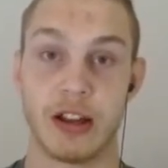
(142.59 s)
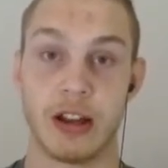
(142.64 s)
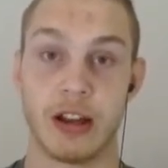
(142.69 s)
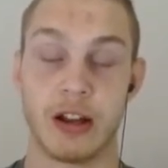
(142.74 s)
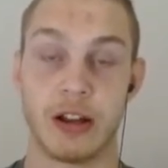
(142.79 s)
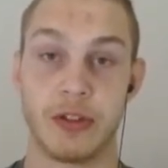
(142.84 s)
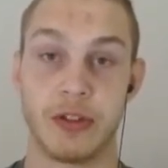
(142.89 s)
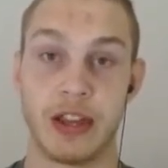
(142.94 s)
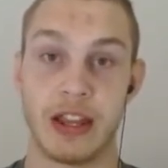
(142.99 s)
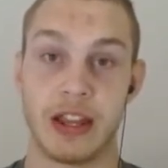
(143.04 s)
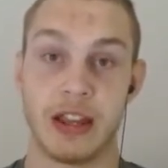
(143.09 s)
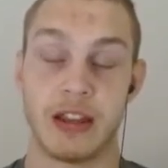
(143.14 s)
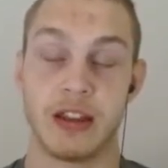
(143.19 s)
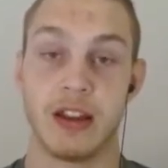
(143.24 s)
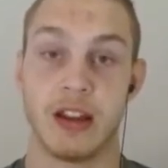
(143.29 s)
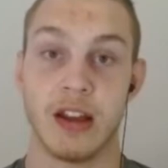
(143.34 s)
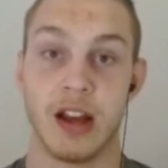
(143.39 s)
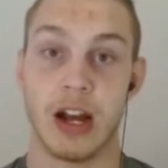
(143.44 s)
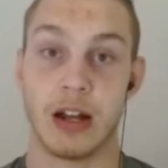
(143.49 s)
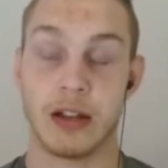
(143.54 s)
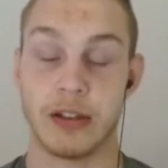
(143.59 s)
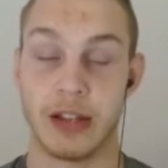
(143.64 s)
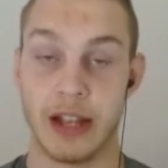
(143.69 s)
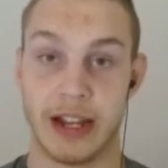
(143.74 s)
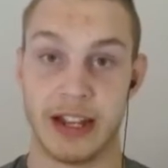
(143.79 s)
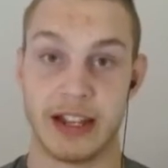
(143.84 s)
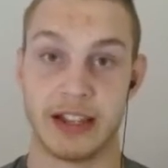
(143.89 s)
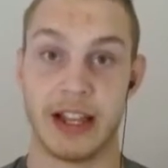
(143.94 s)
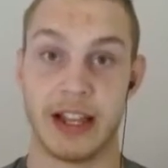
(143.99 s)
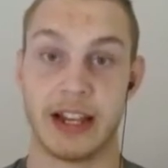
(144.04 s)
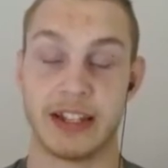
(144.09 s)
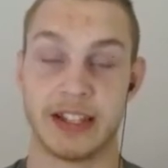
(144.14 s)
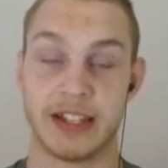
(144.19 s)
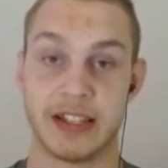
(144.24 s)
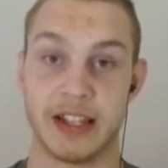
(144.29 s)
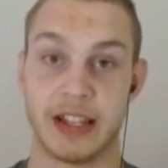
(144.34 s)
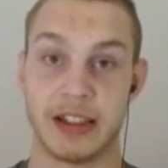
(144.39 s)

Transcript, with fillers: Uh, the again, like I said,